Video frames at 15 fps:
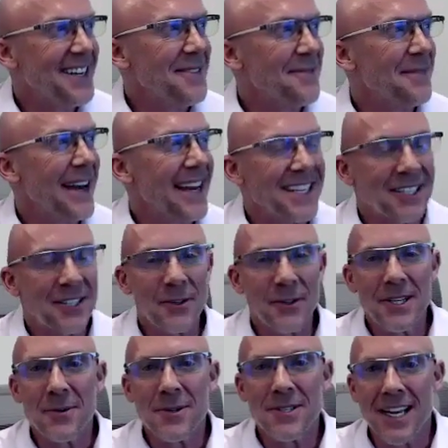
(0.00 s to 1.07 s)
My
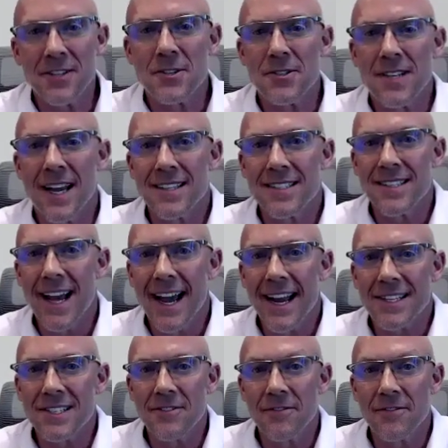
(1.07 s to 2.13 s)
degree was exercise
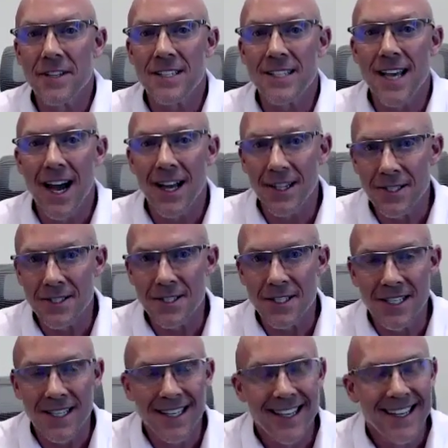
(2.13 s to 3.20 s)
science and physiology.
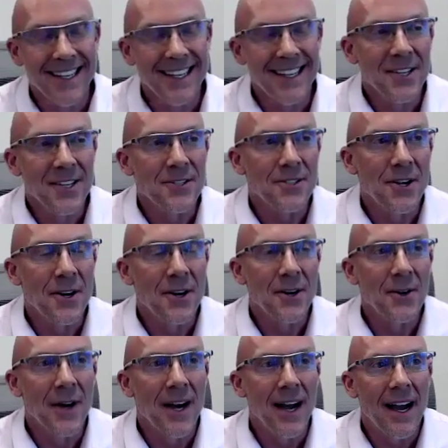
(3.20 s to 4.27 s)

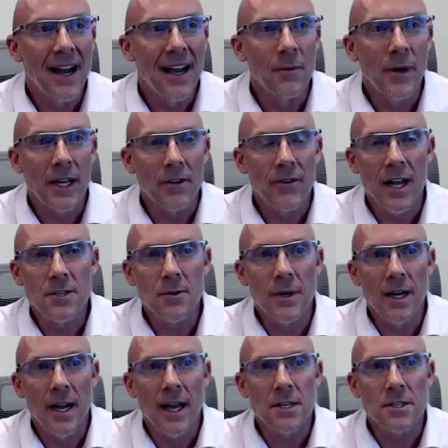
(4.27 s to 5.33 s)
So when I
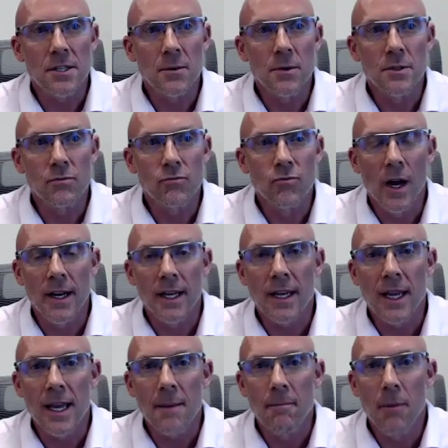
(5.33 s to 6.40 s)
graduated, I actually was running
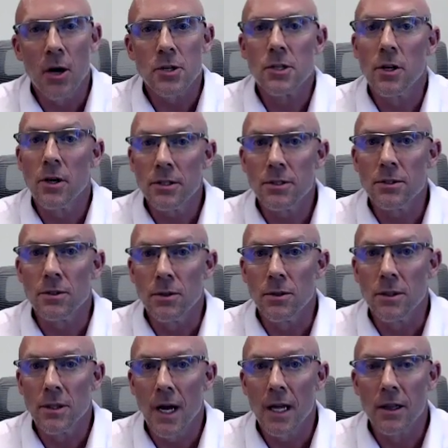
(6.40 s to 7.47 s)
a martial arts
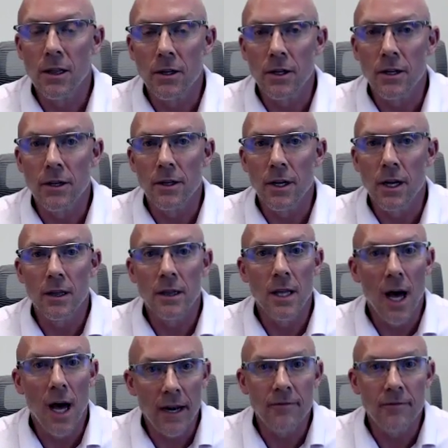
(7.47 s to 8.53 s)
school. I learned a
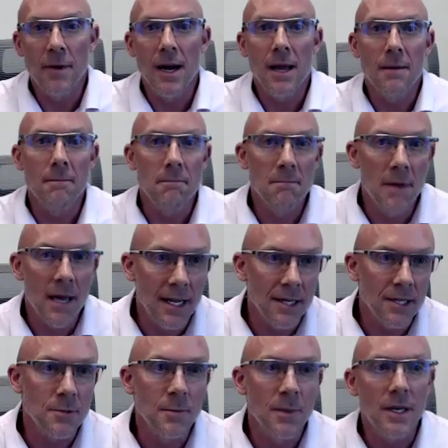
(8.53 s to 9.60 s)
lot of my
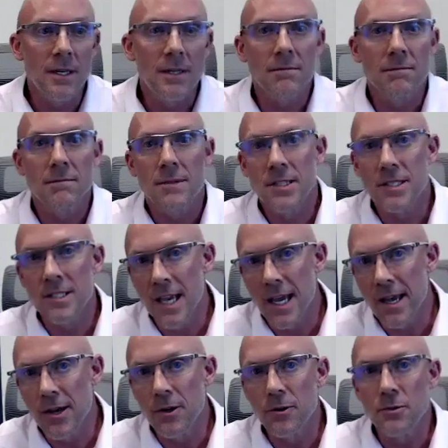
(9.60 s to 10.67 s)
management,
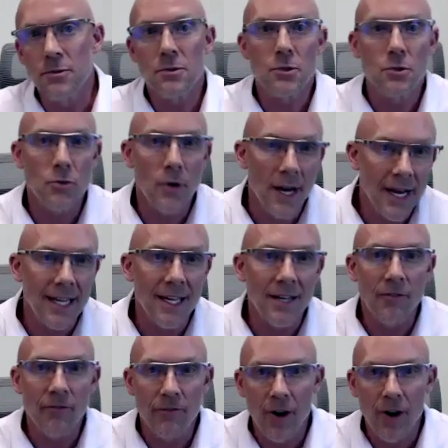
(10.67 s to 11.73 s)
sales, training
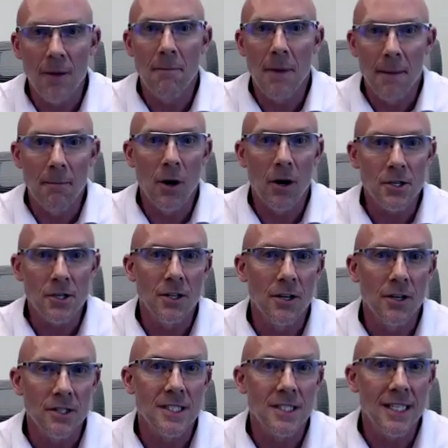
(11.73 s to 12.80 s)
from my martial
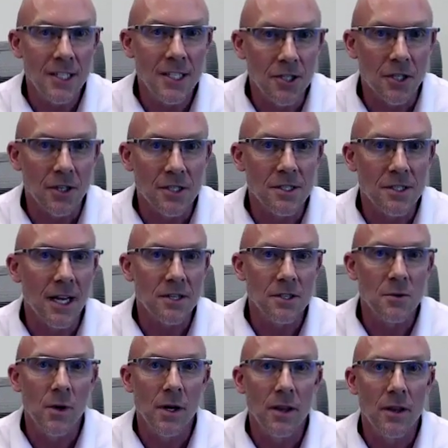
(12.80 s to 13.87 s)
arts teacher. He's
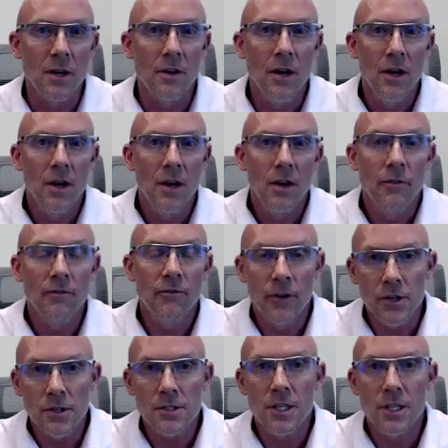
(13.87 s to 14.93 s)
actually one of the
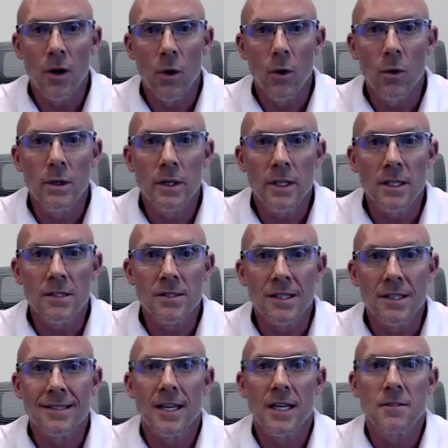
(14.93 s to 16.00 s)
first and only
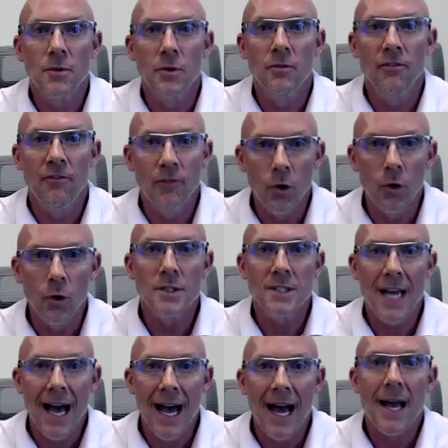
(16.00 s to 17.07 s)
successful
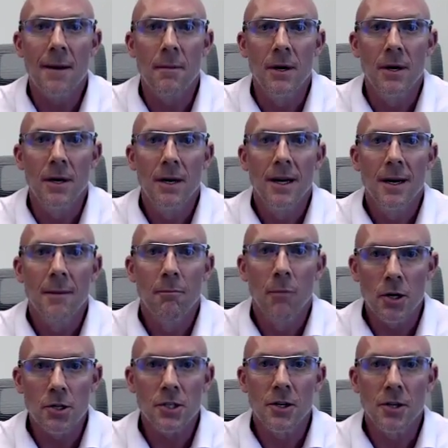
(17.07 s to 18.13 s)
full-time
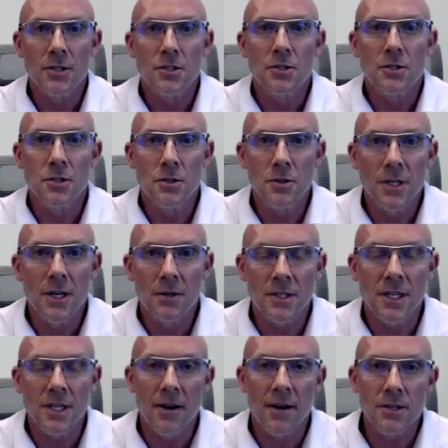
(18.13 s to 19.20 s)
martial arts studios
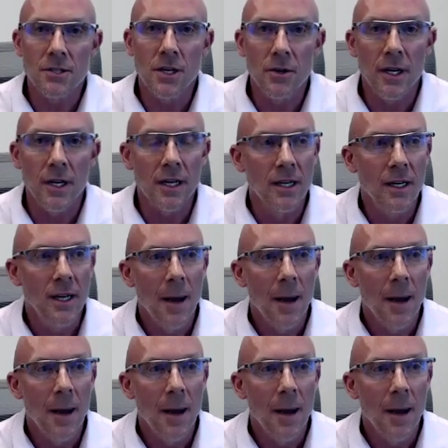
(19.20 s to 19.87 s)
in Arizona.